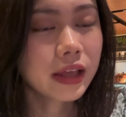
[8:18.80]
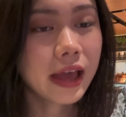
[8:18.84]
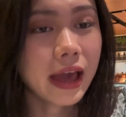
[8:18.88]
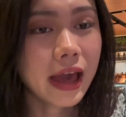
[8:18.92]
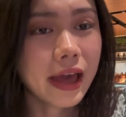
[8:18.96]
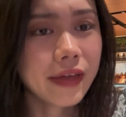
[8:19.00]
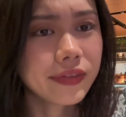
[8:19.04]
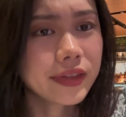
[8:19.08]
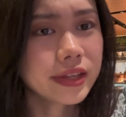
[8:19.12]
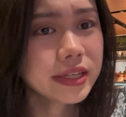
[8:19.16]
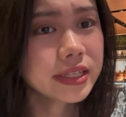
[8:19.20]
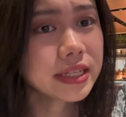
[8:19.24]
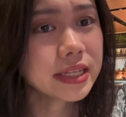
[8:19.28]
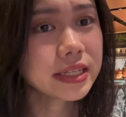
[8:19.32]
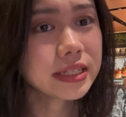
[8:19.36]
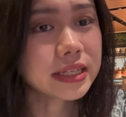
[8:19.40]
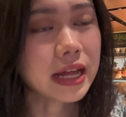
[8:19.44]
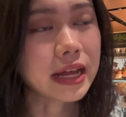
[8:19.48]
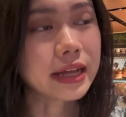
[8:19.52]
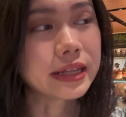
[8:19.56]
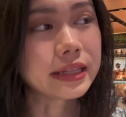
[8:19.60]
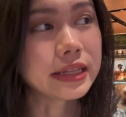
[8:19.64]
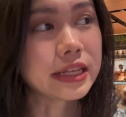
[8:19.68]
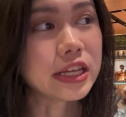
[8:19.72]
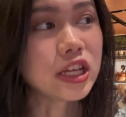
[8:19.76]
And this is
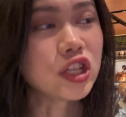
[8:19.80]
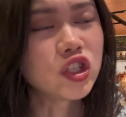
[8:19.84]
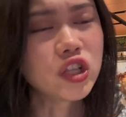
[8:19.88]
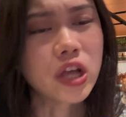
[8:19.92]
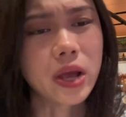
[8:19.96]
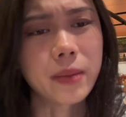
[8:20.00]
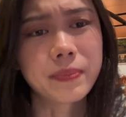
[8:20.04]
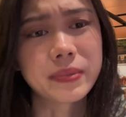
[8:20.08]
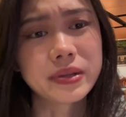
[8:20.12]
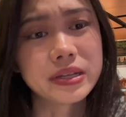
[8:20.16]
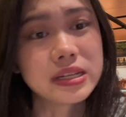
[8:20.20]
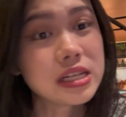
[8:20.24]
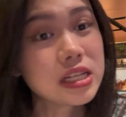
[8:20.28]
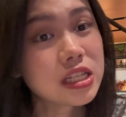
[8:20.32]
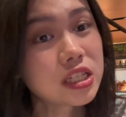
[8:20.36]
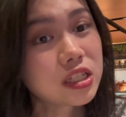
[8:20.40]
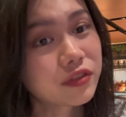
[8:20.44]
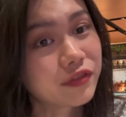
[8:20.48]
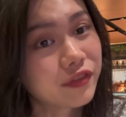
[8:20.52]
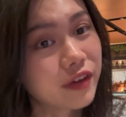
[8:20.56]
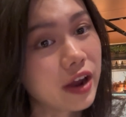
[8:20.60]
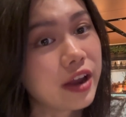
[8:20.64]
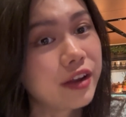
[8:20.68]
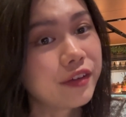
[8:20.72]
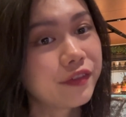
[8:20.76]
like the Japanese
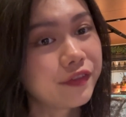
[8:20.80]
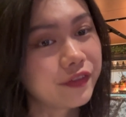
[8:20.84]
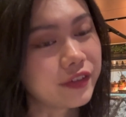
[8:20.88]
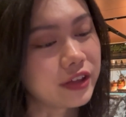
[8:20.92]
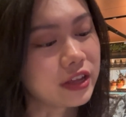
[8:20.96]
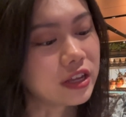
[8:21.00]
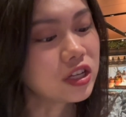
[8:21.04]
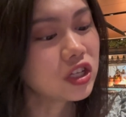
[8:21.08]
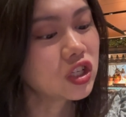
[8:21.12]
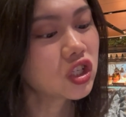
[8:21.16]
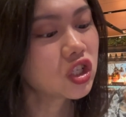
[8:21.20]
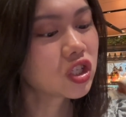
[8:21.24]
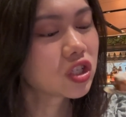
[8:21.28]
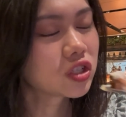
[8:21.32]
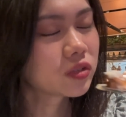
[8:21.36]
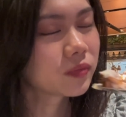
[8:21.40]
fried fish.